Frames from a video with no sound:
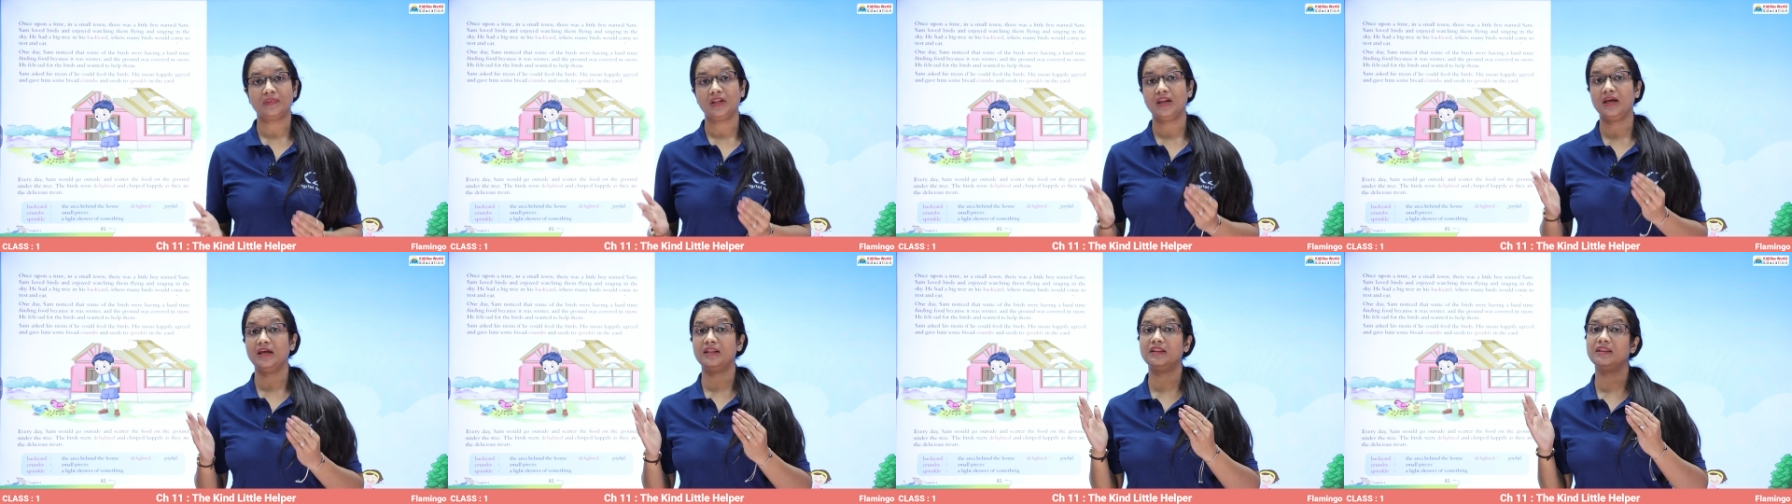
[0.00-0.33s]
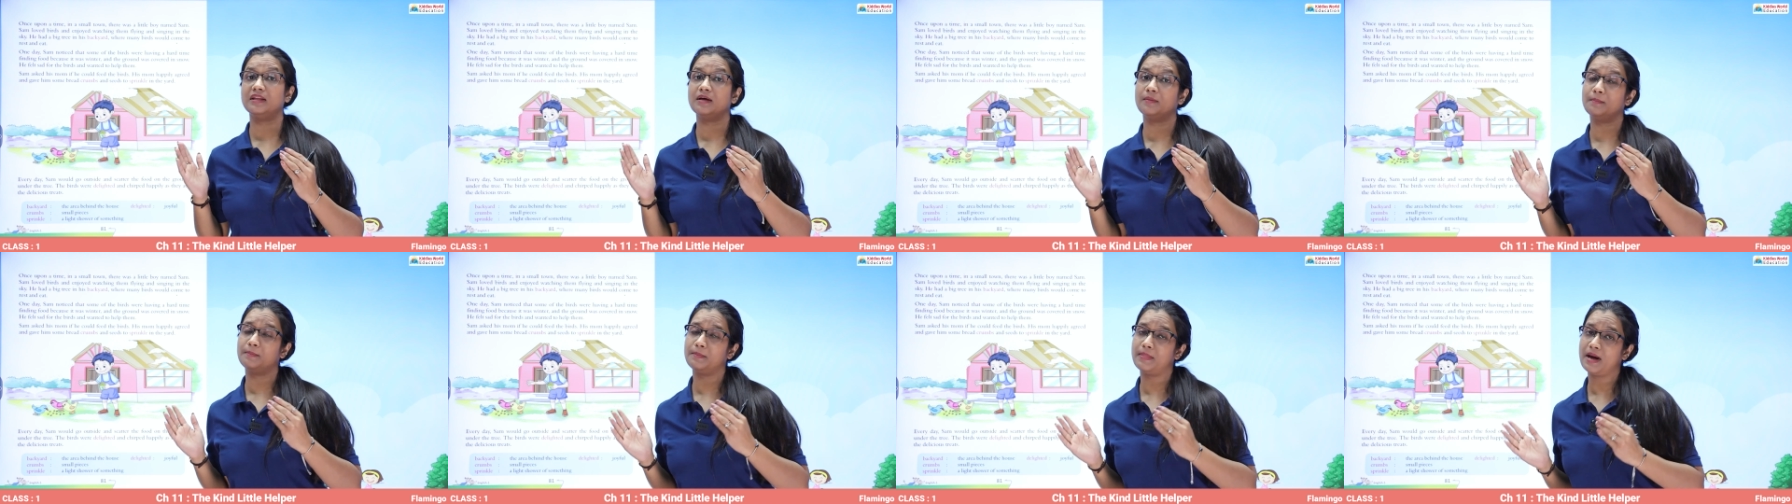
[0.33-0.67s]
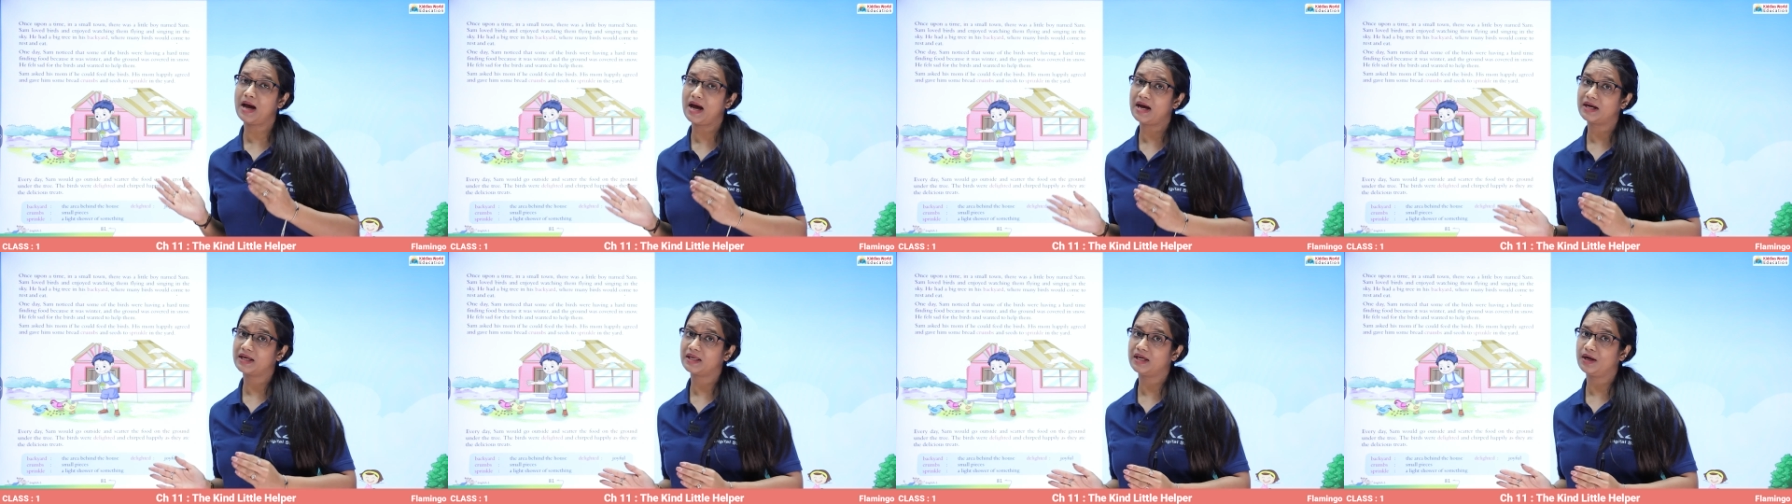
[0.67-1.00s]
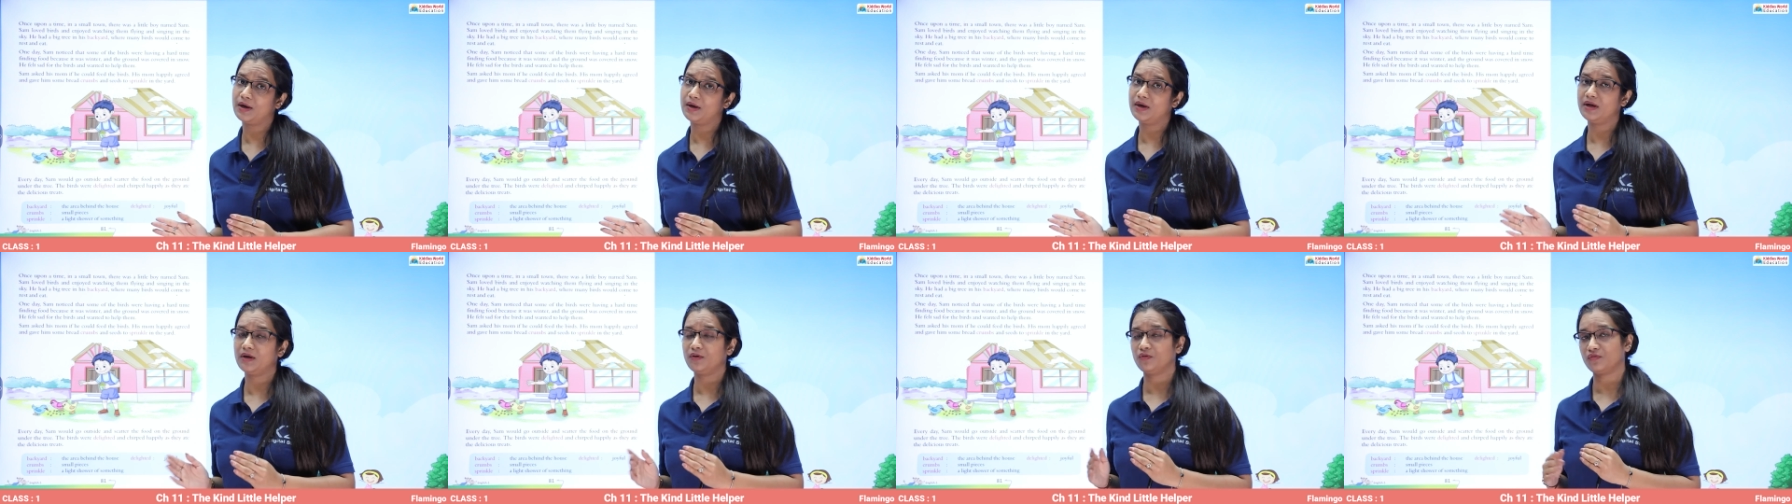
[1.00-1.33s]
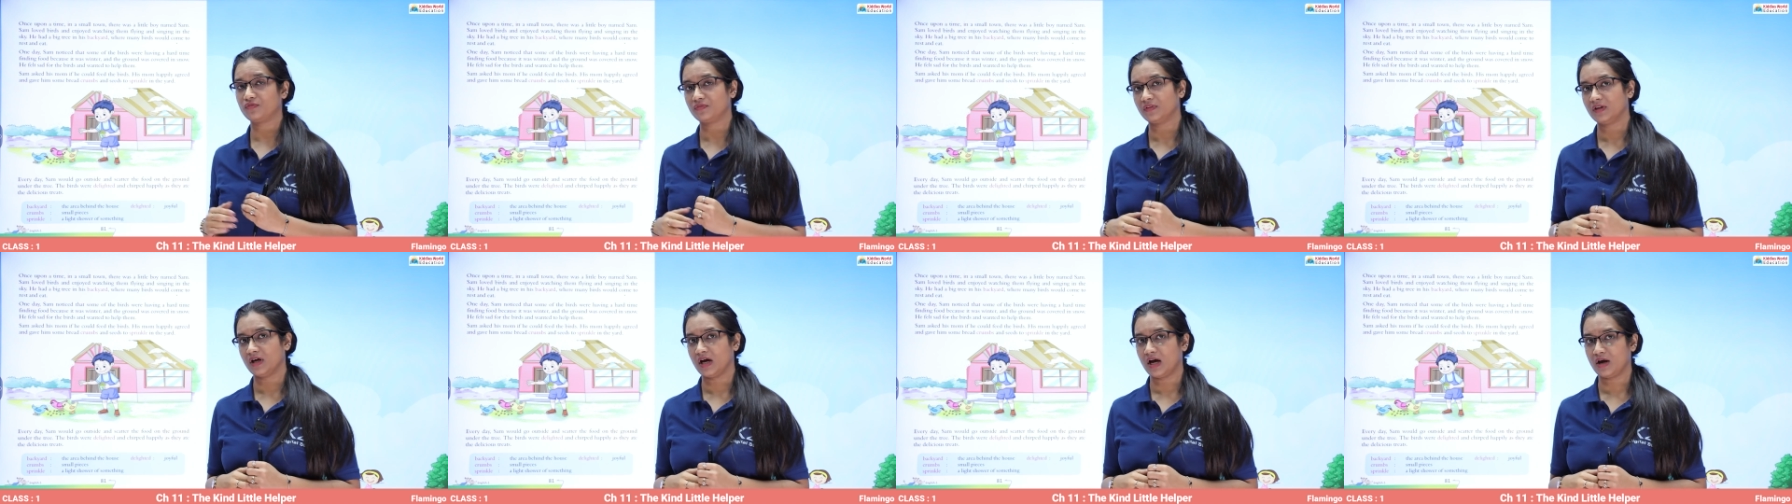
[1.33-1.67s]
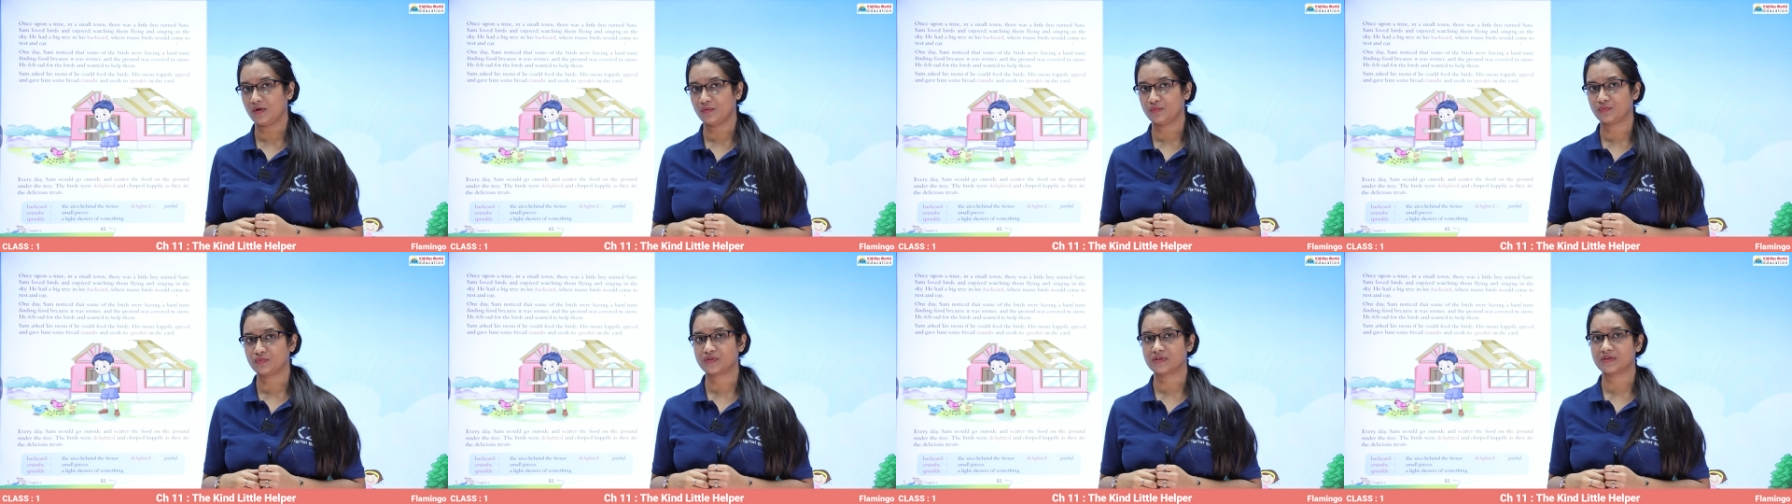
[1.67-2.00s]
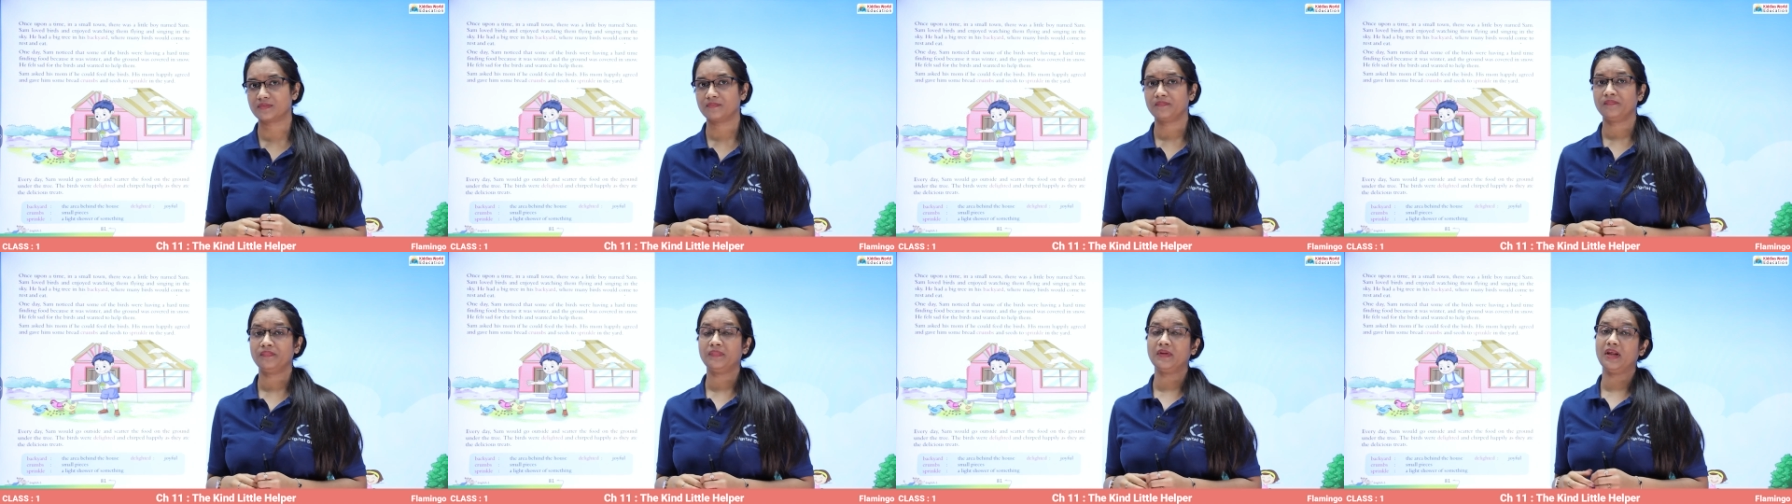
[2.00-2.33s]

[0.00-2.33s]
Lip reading: in the backyard of the house,